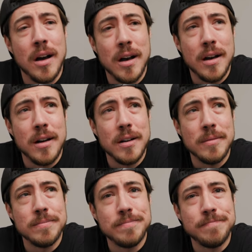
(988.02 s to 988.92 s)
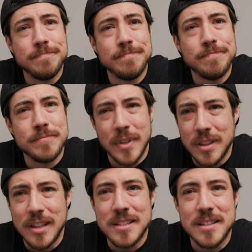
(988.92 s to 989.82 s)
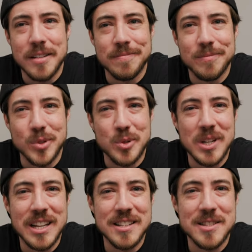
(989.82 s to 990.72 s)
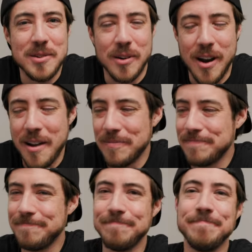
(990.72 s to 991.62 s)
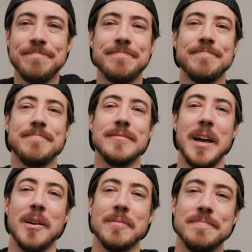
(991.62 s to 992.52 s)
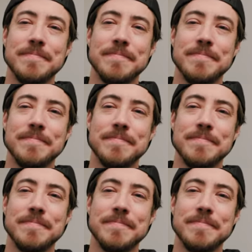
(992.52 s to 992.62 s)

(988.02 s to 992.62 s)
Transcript: I think that's it. We'll do it again soon, all right? Later.